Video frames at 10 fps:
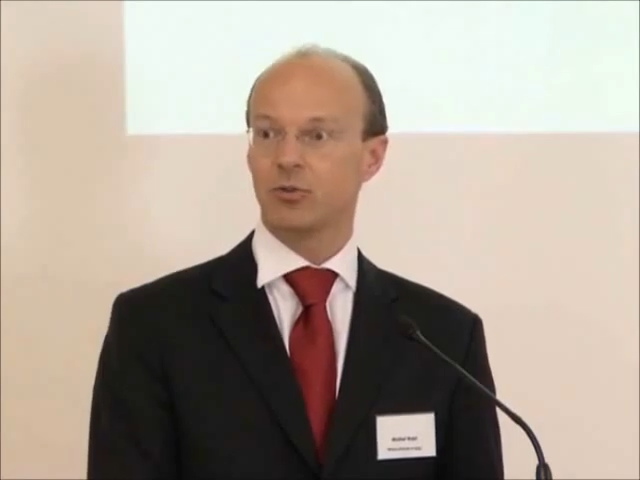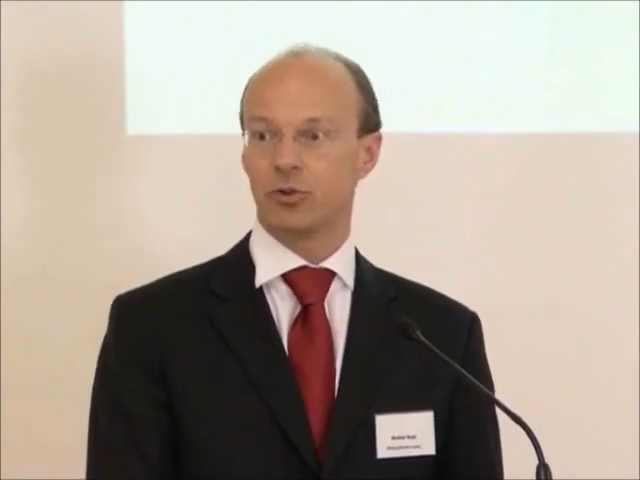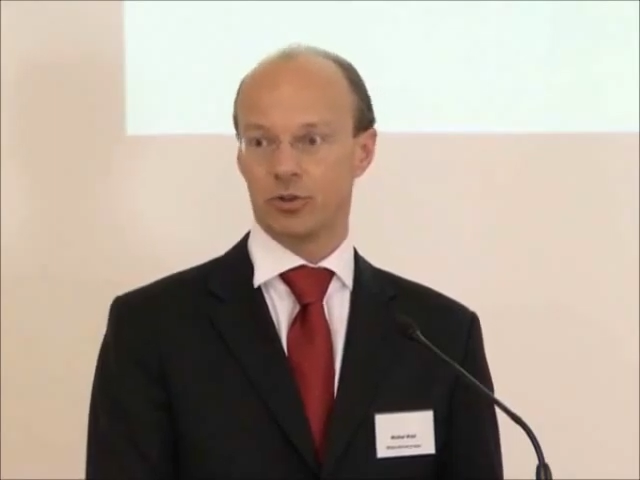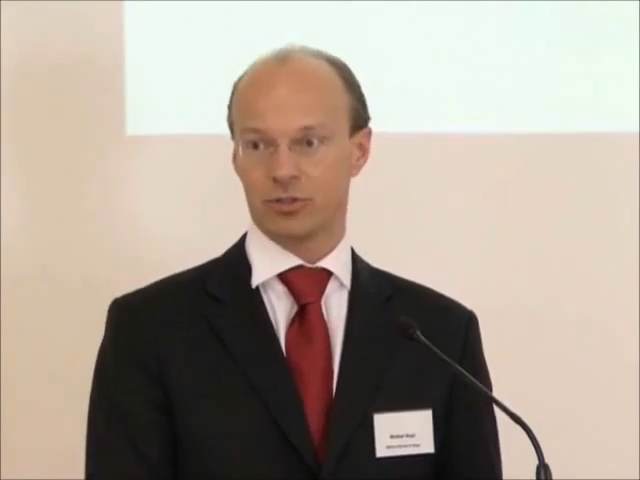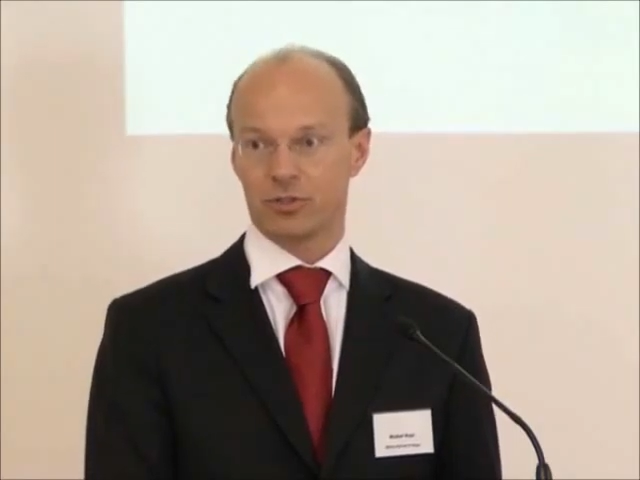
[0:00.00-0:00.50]

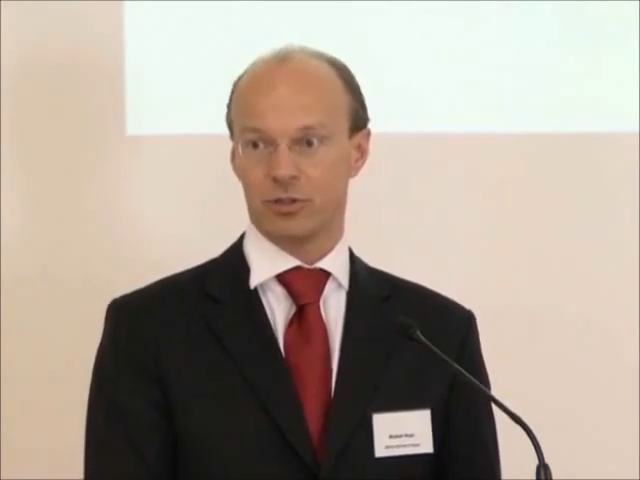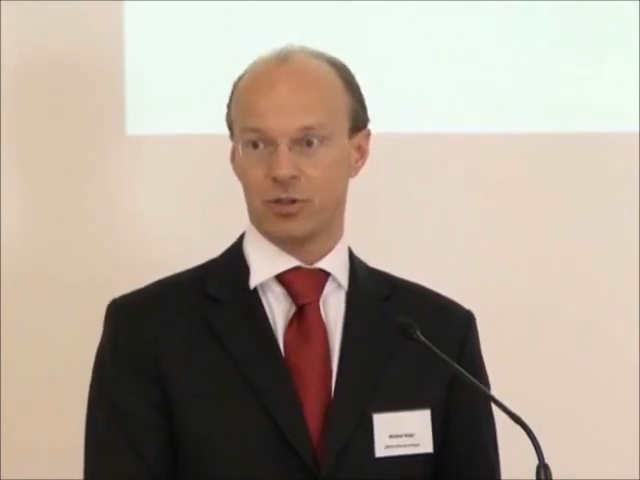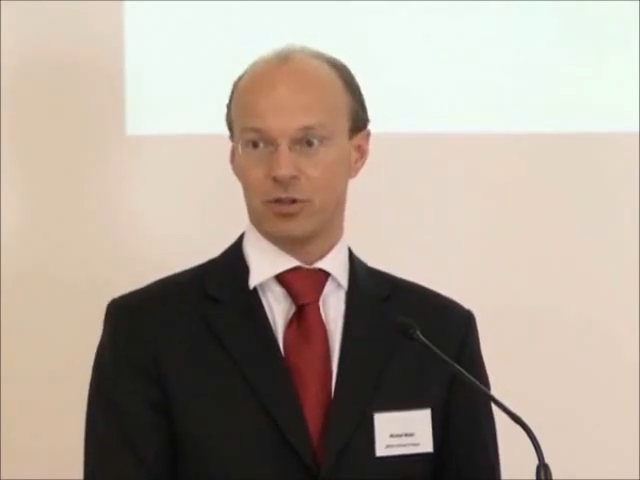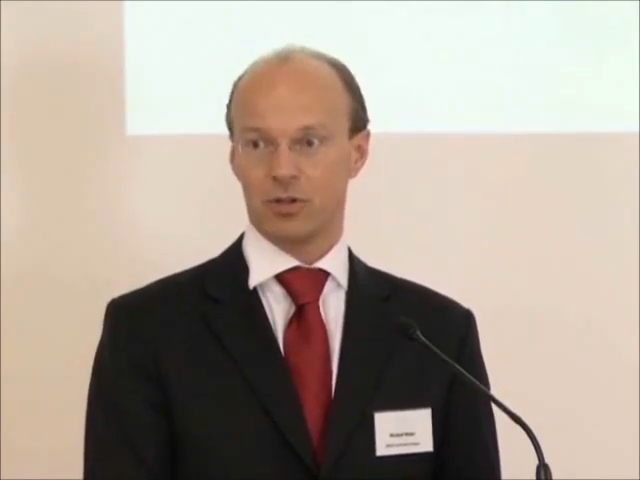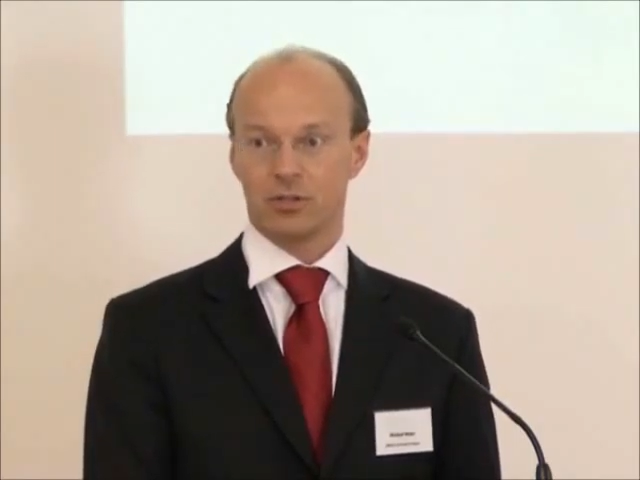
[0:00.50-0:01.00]
euros.
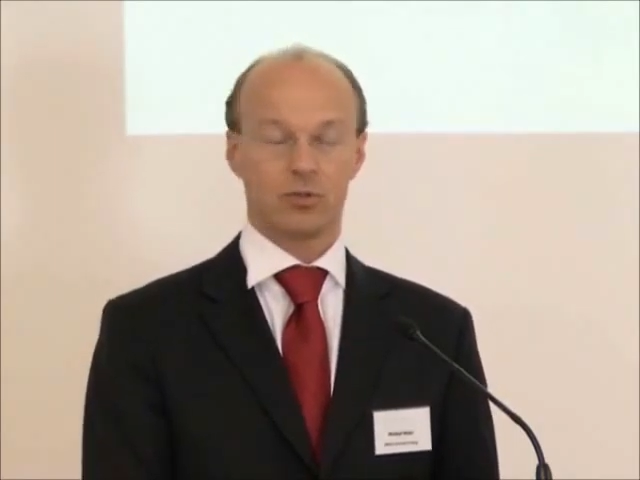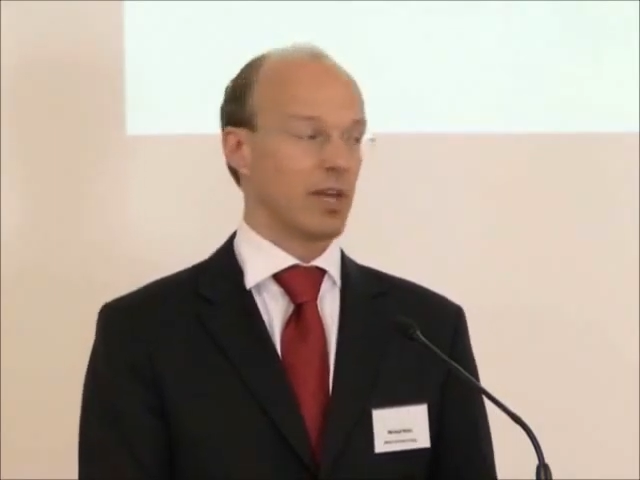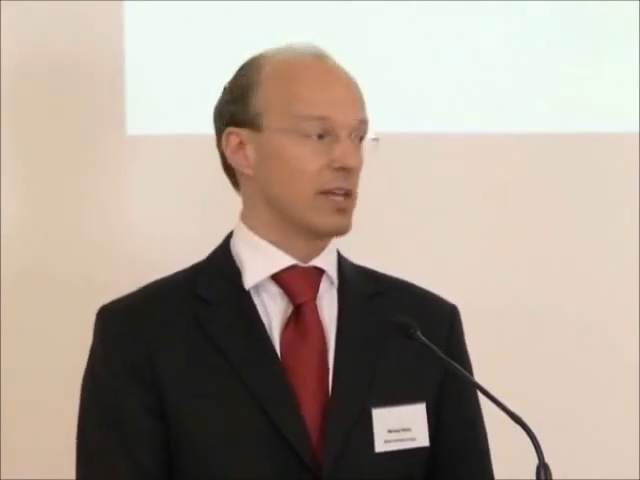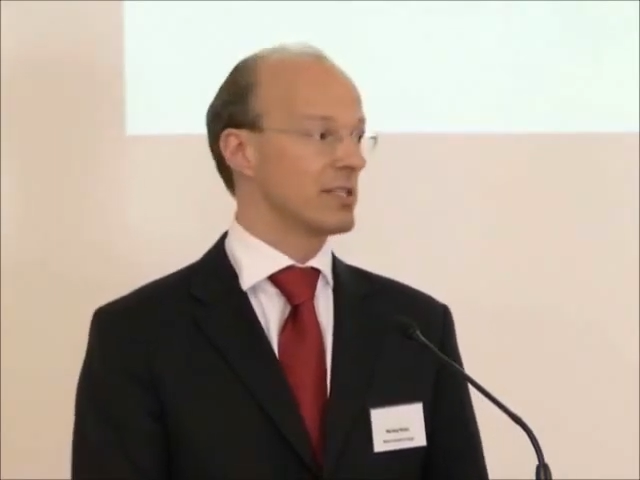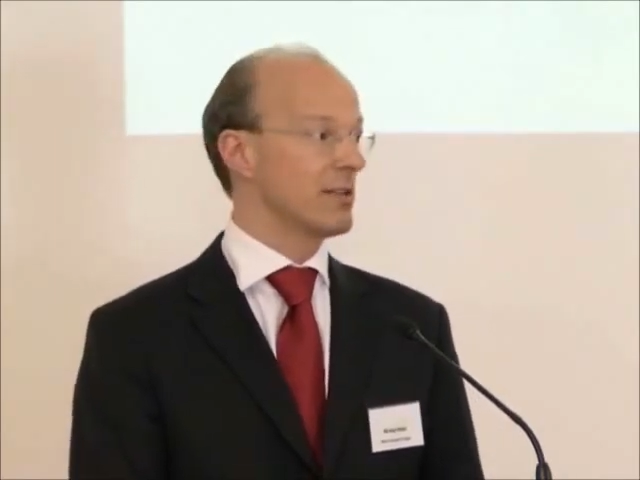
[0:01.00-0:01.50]
So
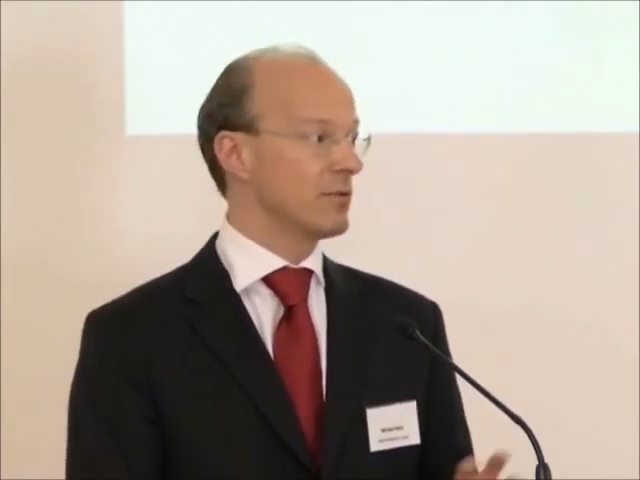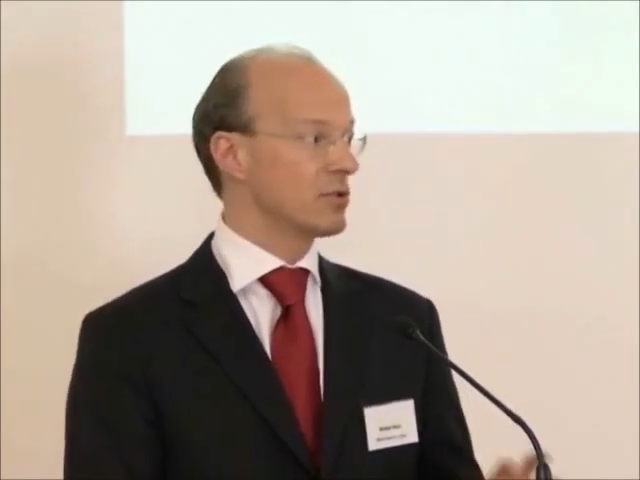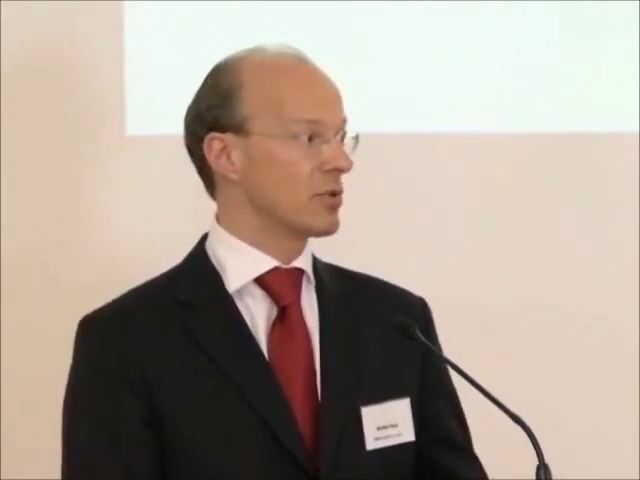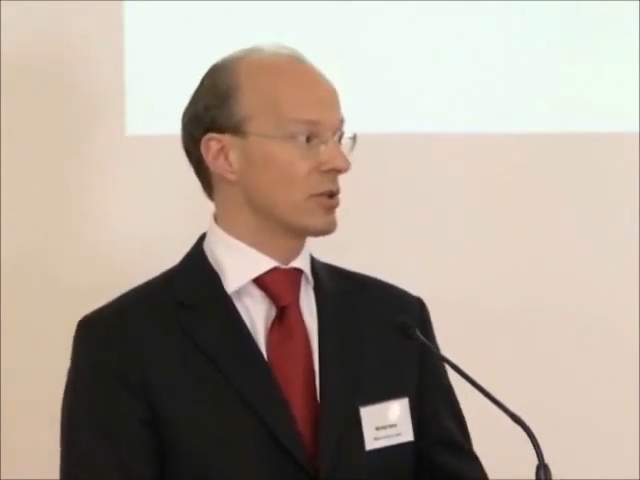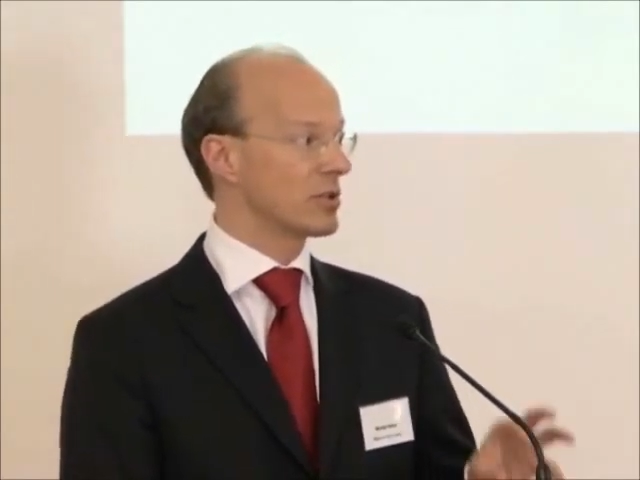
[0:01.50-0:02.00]
that is
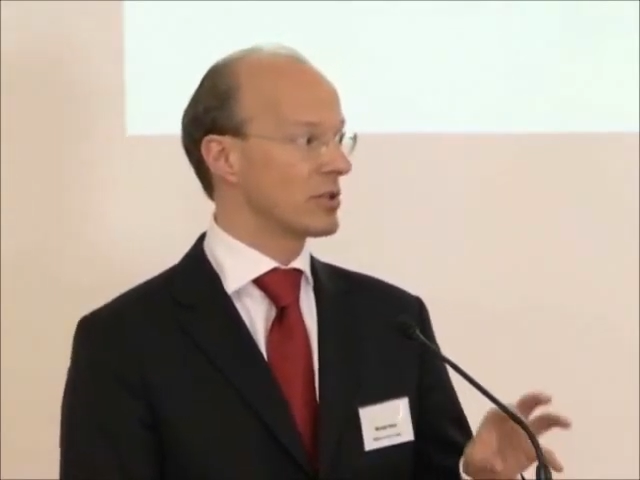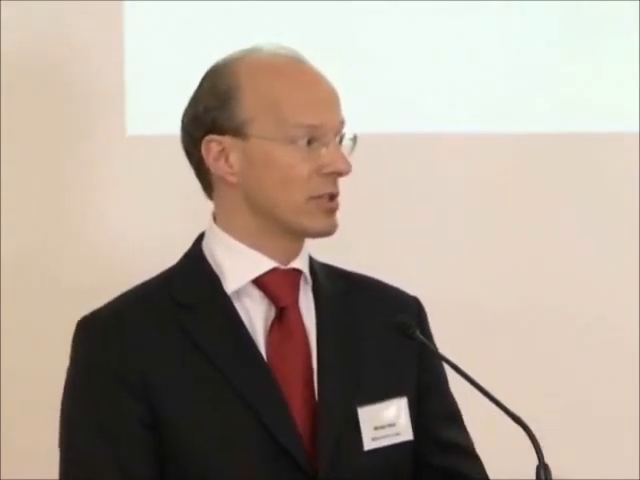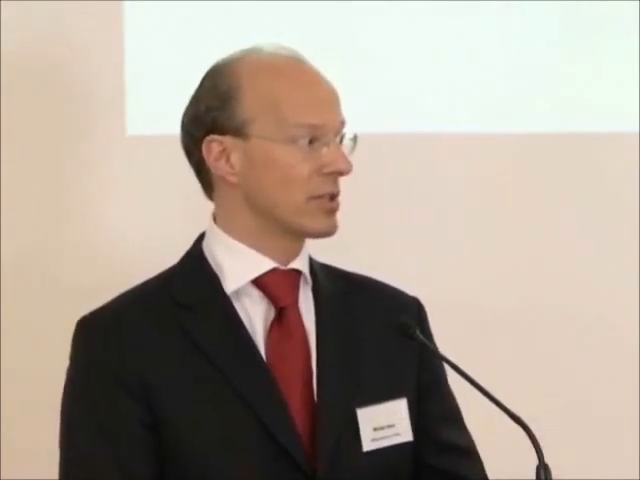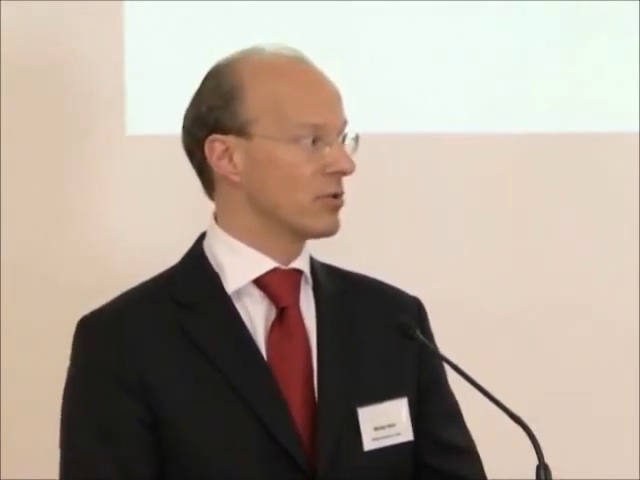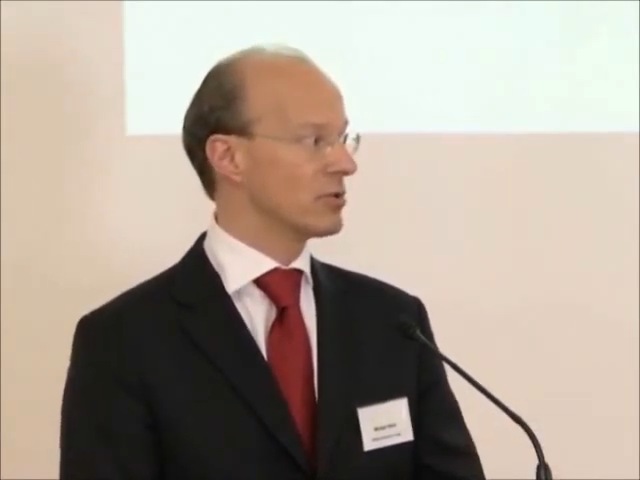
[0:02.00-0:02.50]
infrastructure
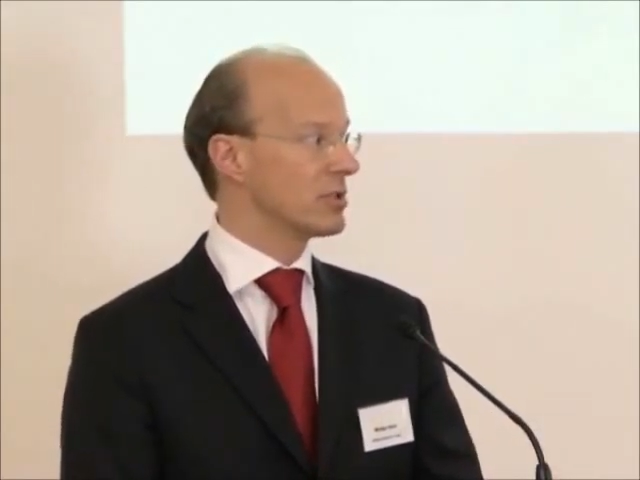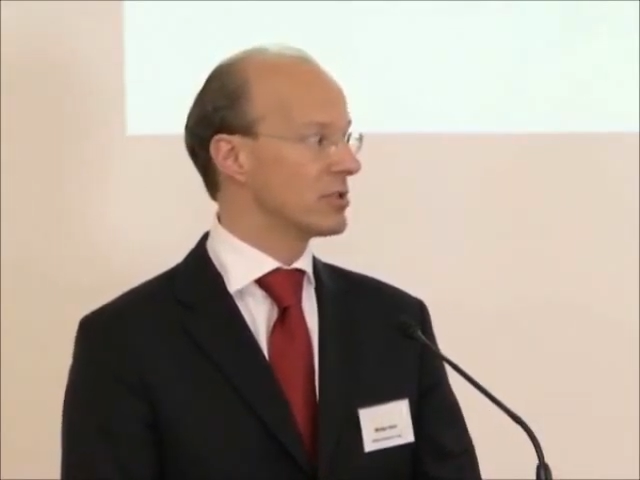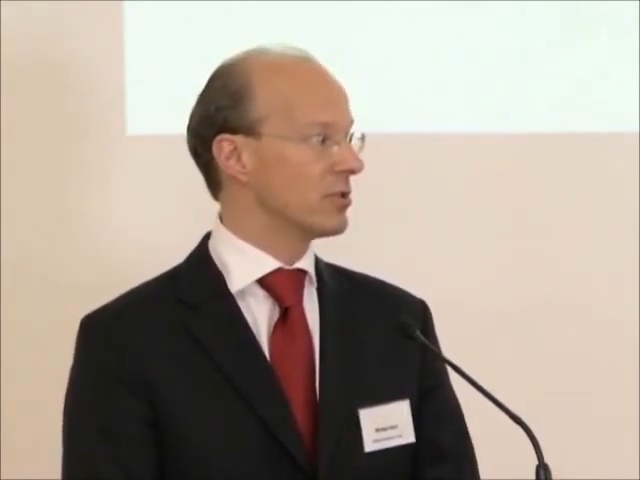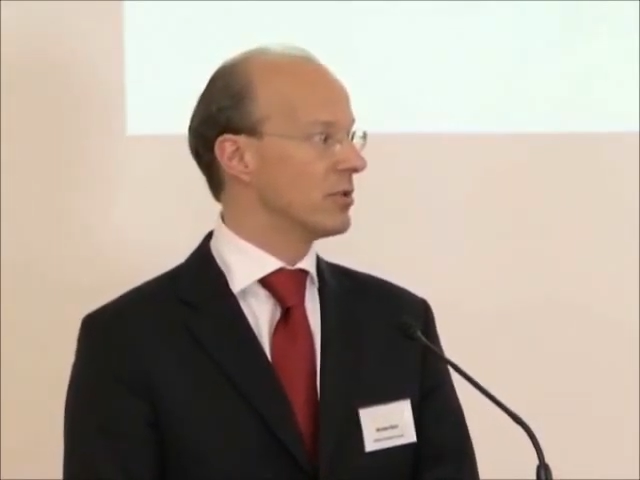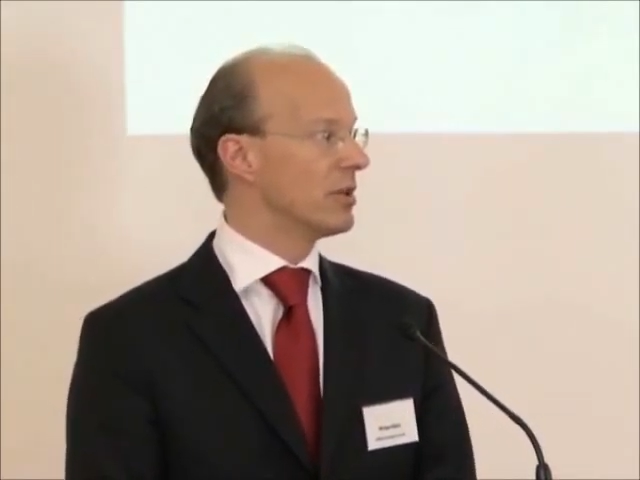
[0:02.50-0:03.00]
that goes
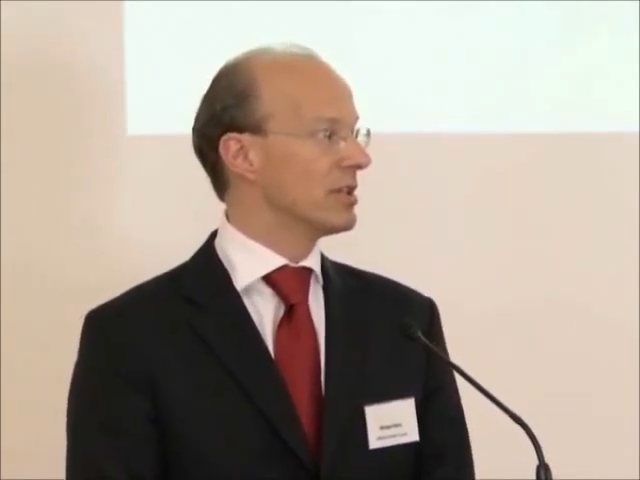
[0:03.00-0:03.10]
into